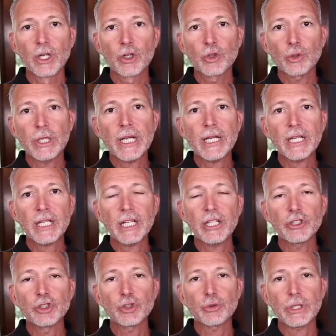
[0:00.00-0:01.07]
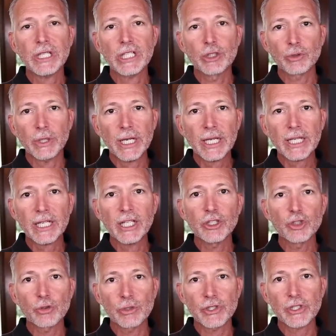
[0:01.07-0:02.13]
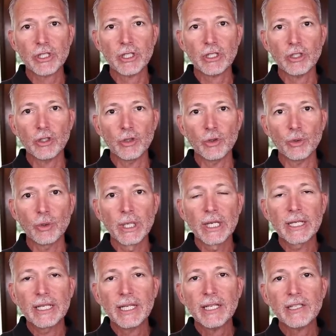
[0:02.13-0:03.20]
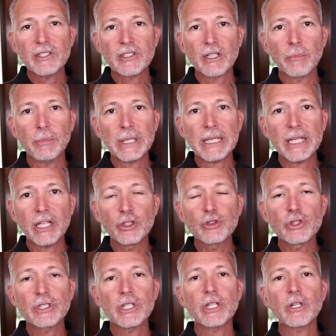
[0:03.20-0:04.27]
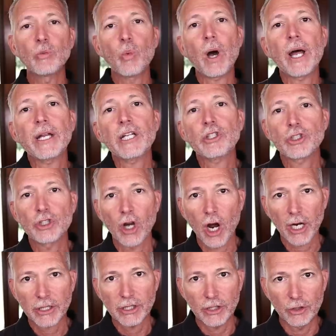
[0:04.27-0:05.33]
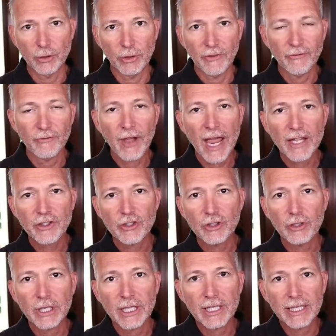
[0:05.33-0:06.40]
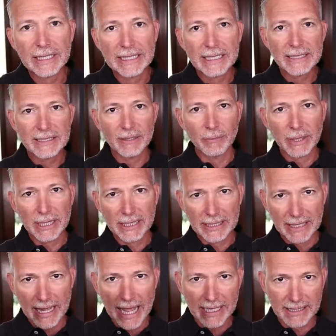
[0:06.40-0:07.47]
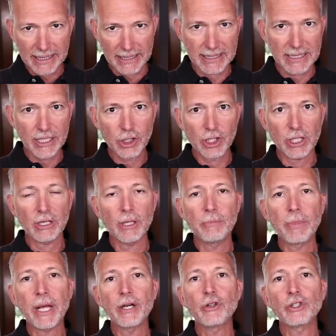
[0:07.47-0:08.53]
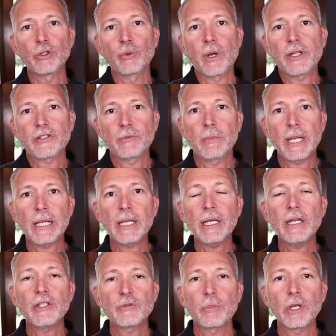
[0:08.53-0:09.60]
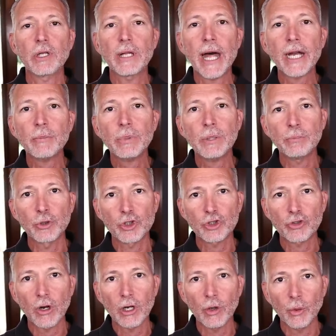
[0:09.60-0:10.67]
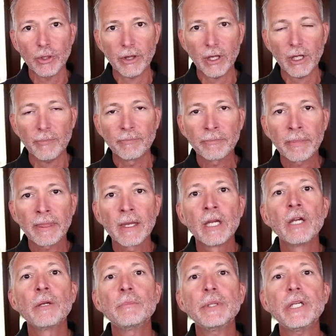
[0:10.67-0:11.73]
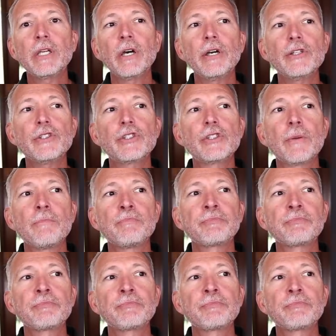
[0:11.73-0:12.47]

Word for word: creating intrigue, creating interest in you, getting somebody interested in wanting to talk to you. And the faster it can get somebody to that decision, the better your resume is. But a lot of people struggle with it because